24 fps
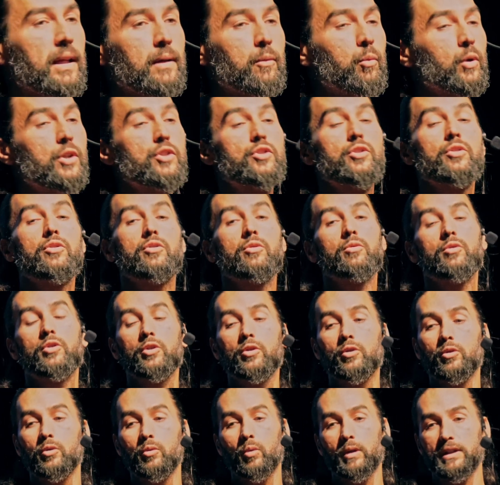What should you
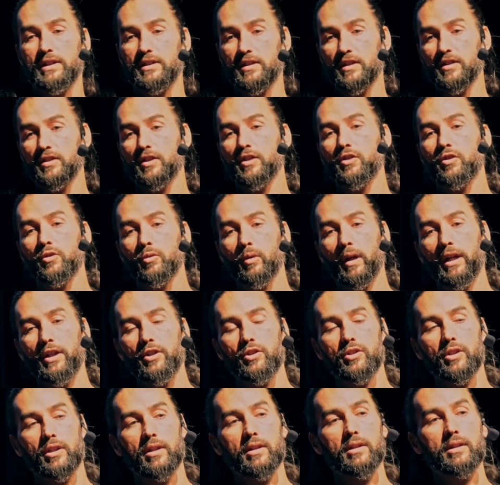do? What's the
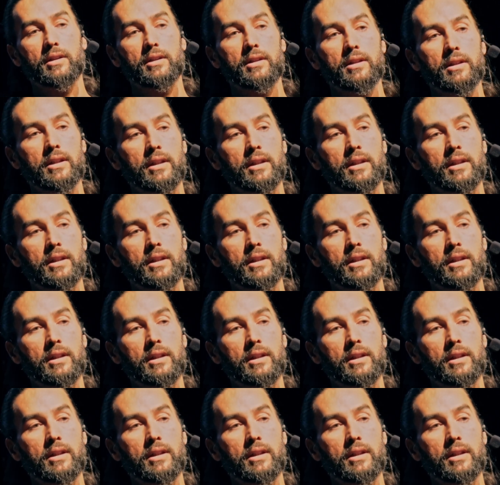situation?